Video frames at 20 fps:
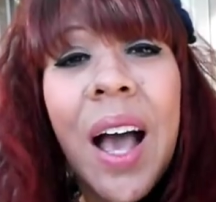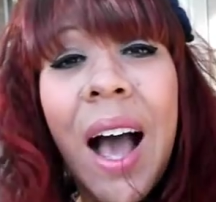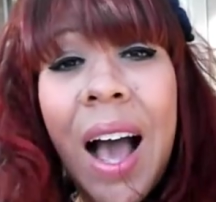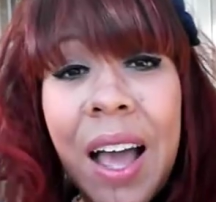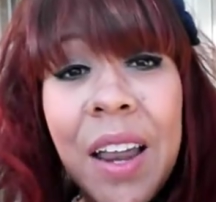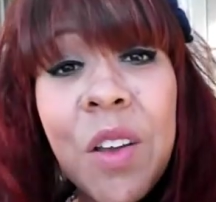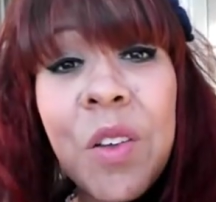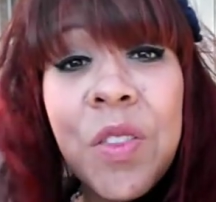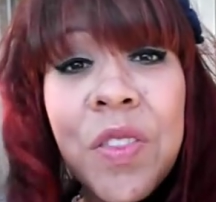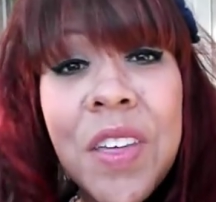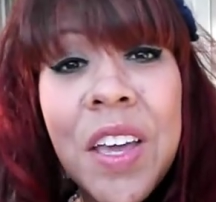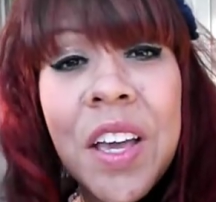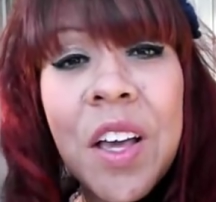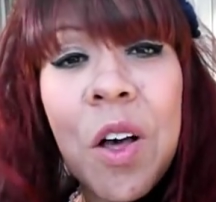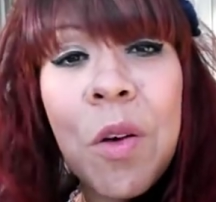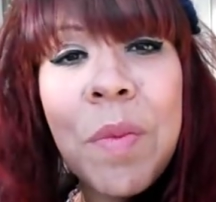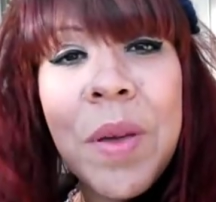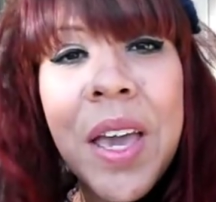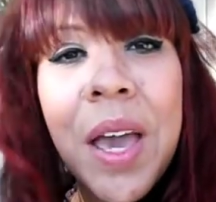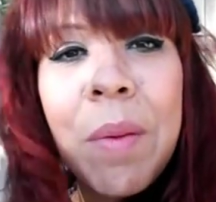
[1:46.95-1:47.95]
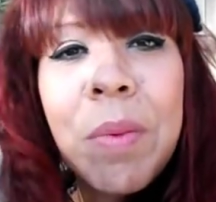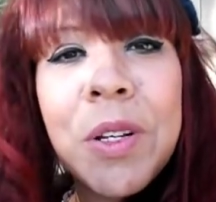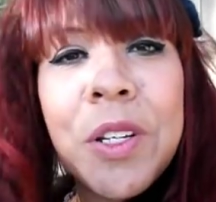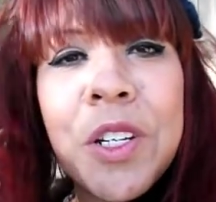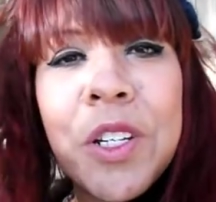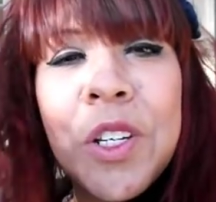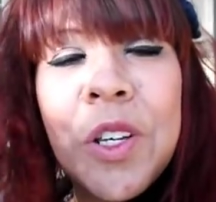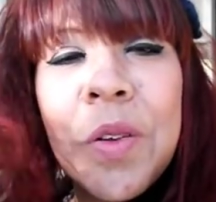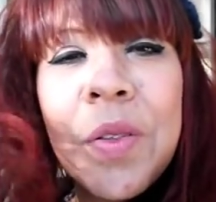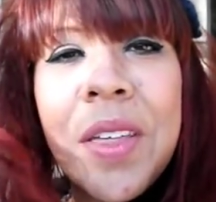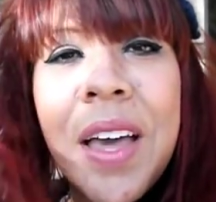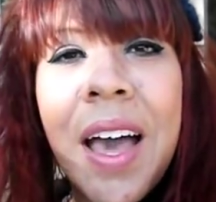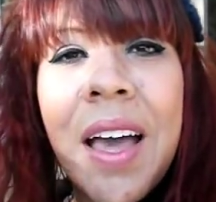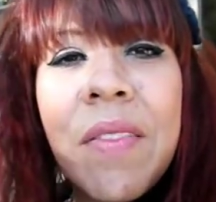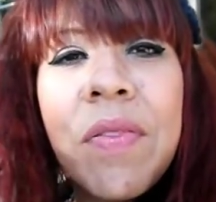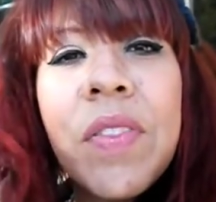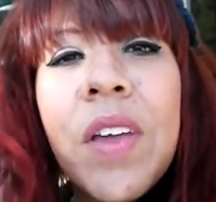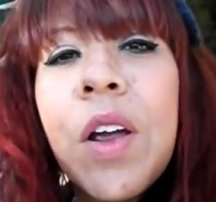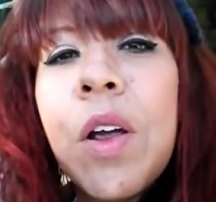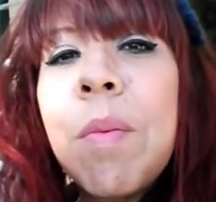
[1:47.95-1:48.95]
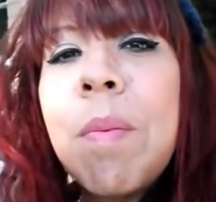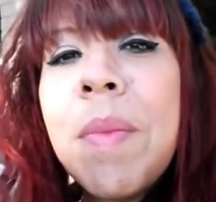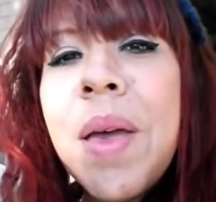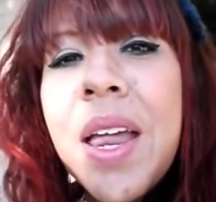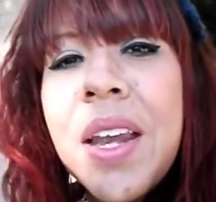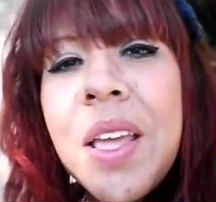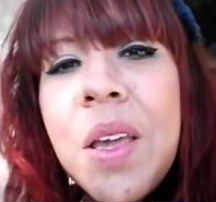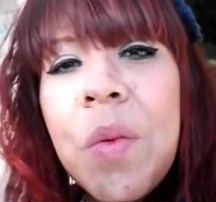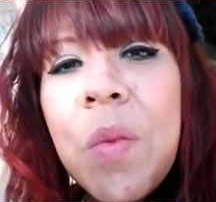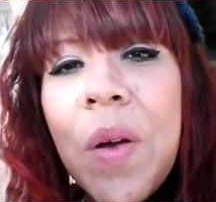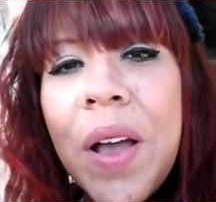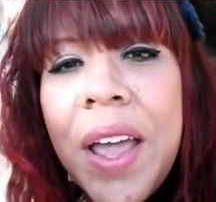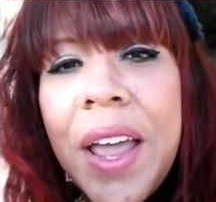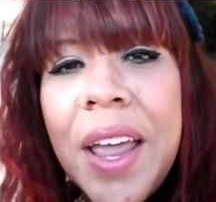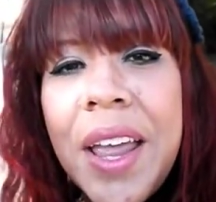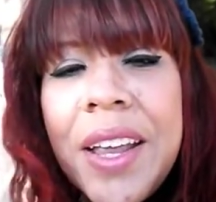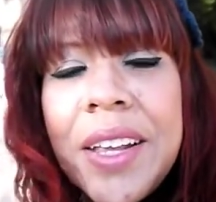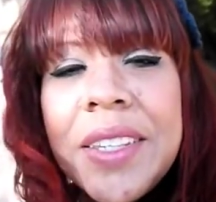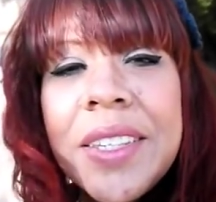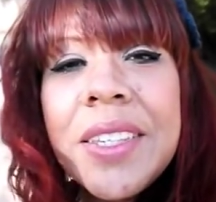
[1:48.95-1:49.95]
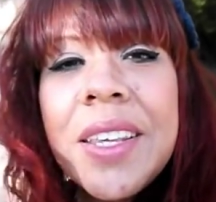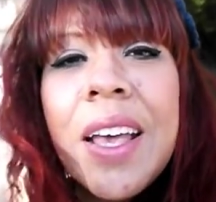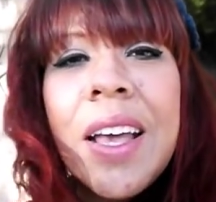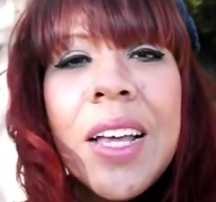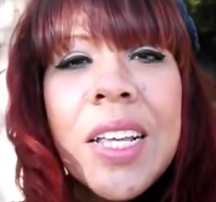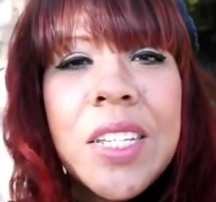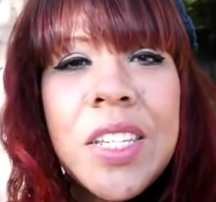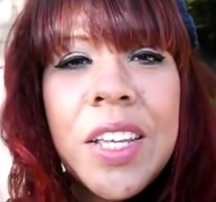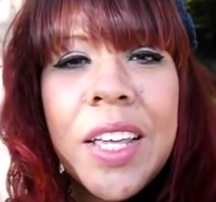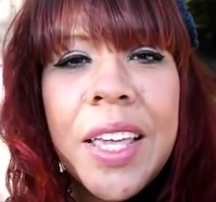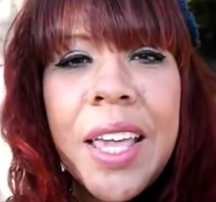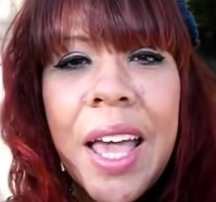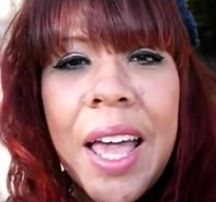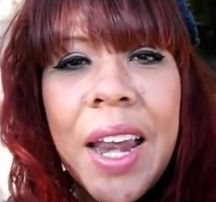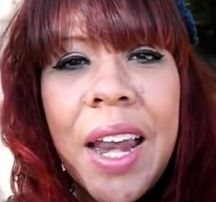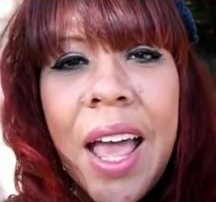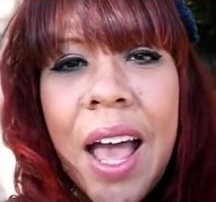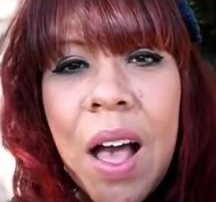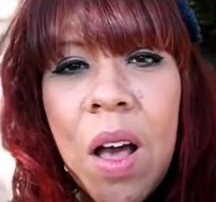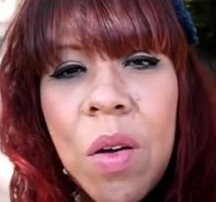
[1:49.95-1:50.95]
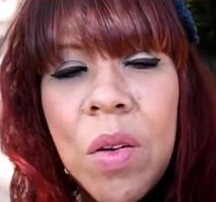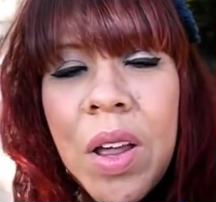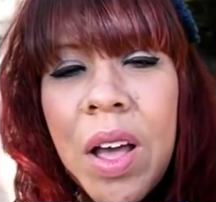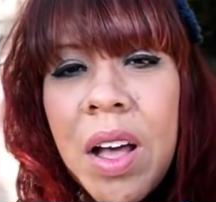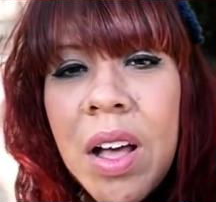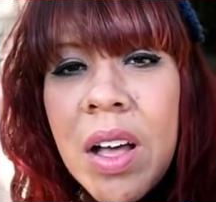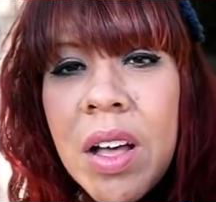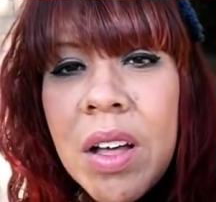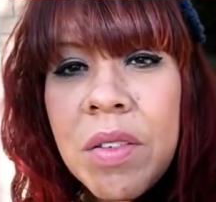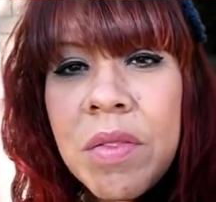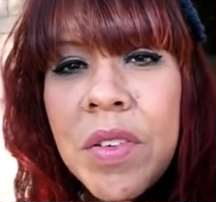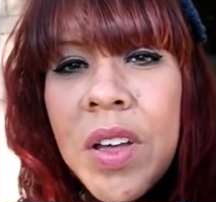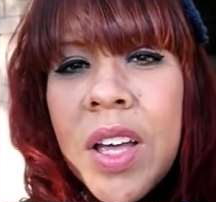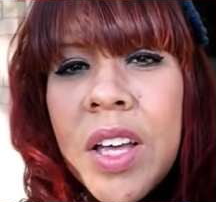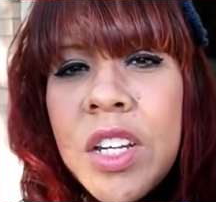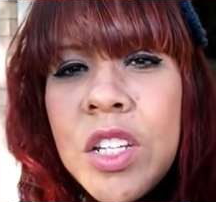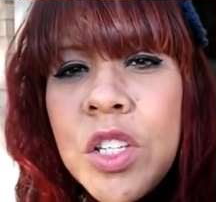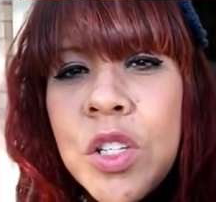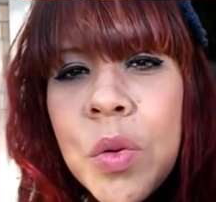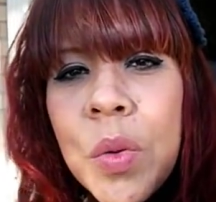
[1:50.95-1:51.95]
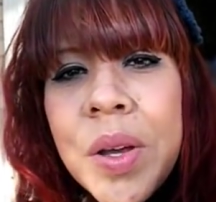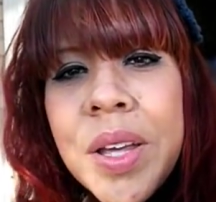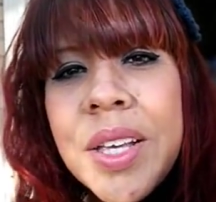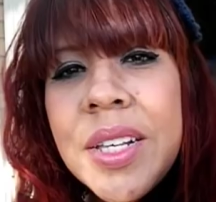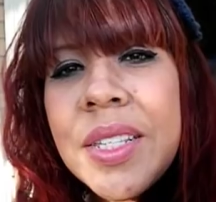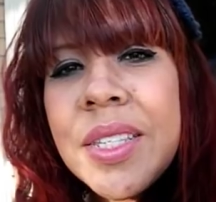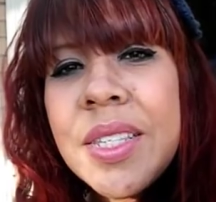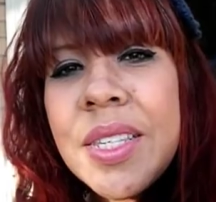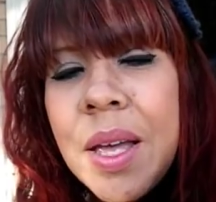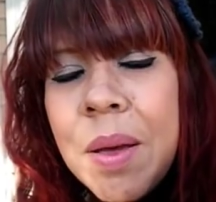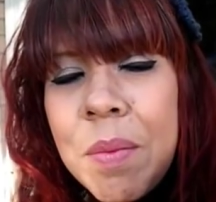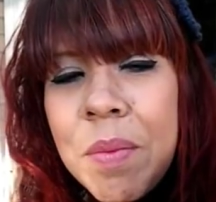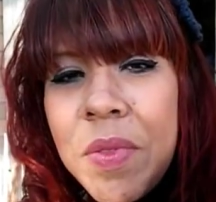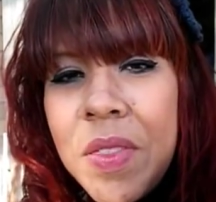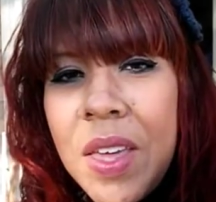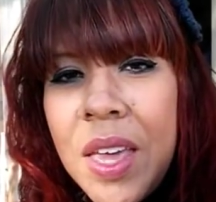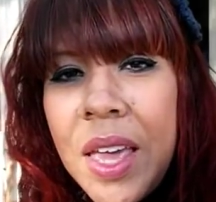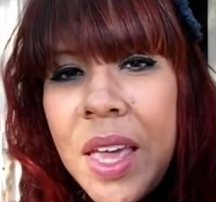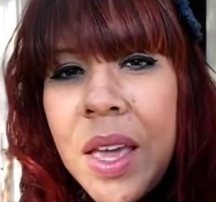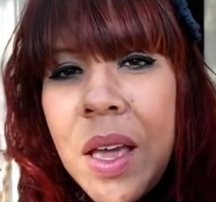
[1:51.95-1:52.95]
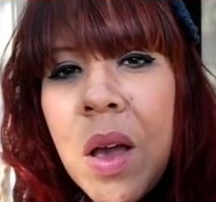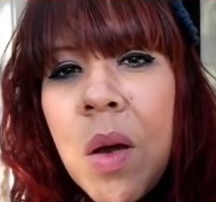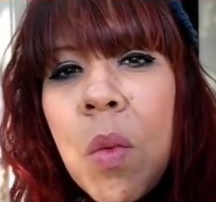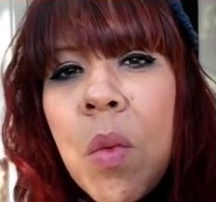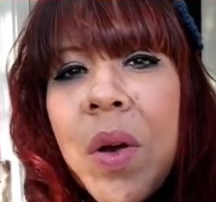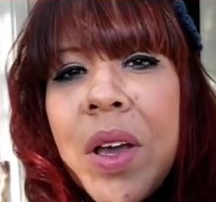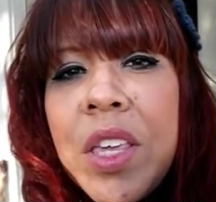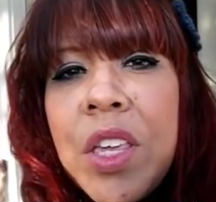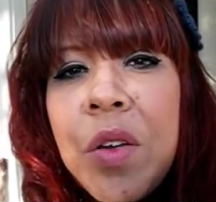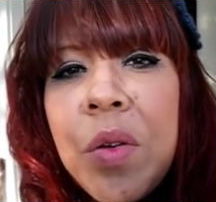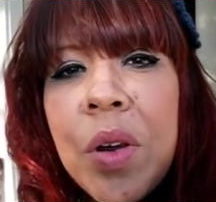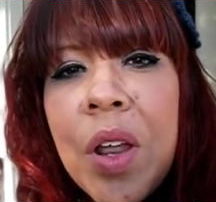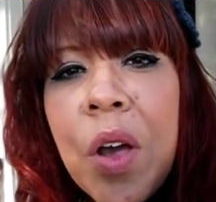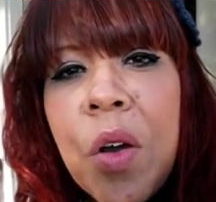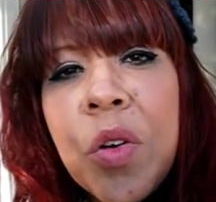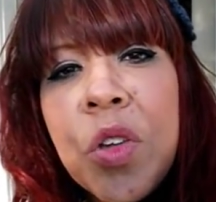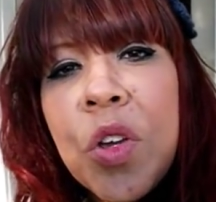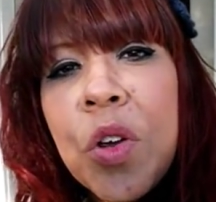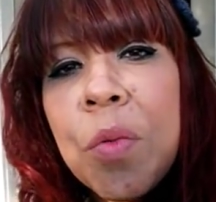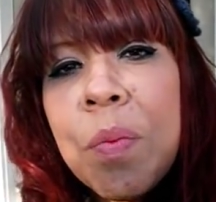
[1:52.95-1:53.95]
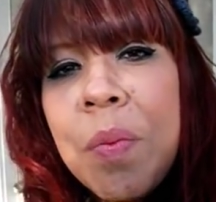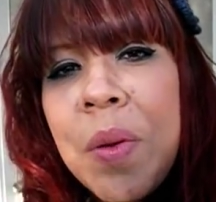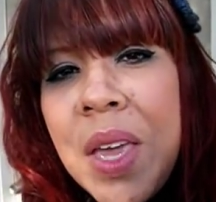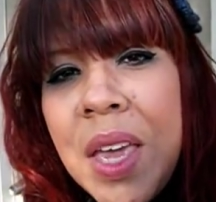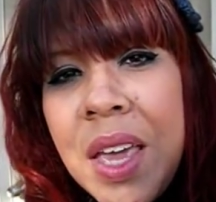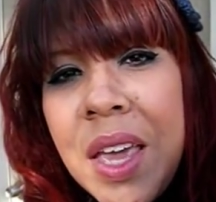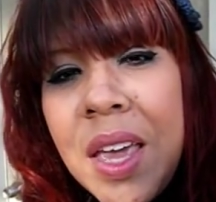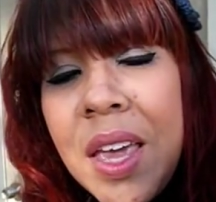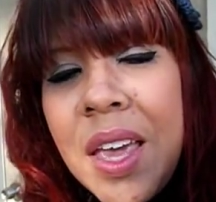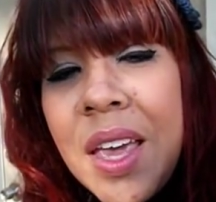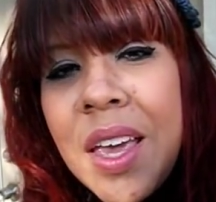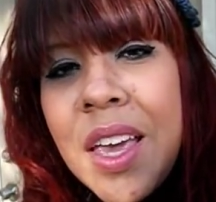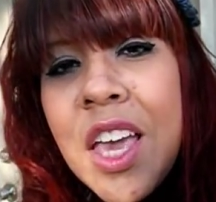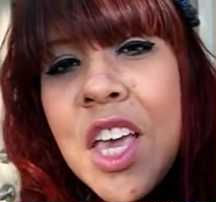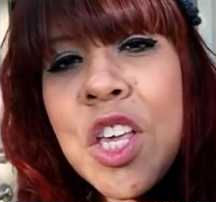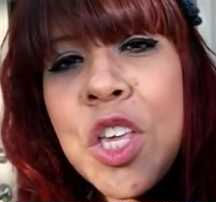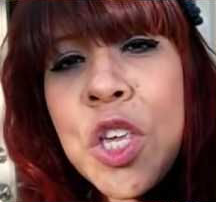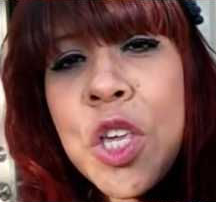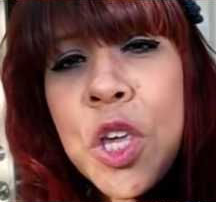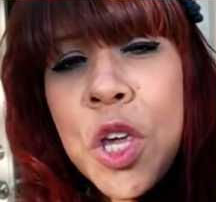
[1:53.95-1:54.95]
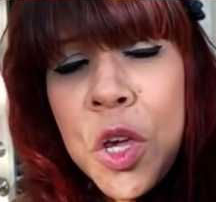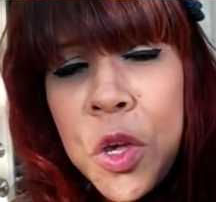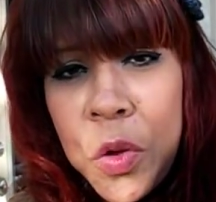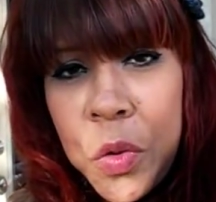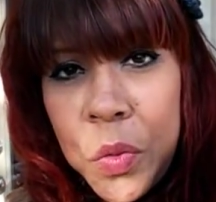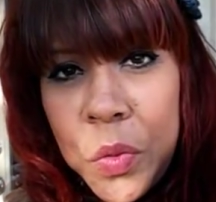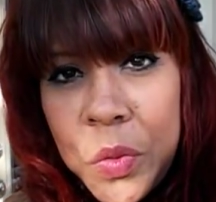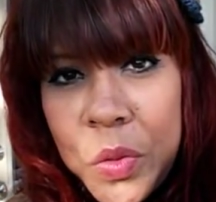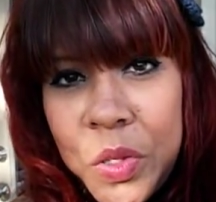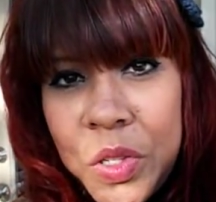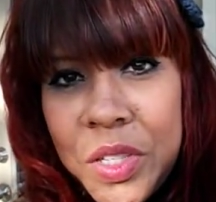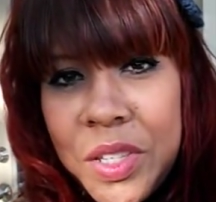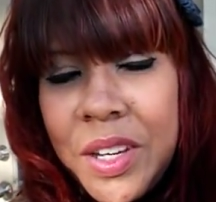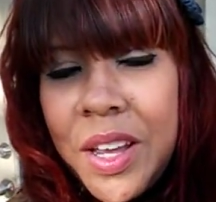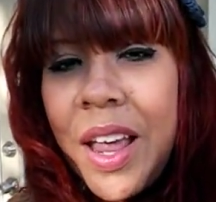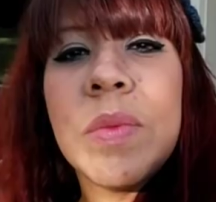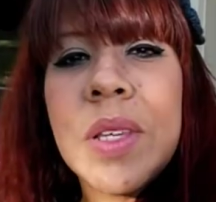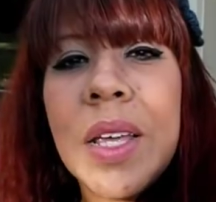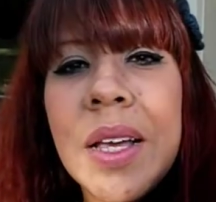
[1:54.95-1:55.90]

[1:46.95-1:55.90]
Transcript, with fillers: I don't think I'll be able to do that. There are many ways to get out of doing something when you know you're being used.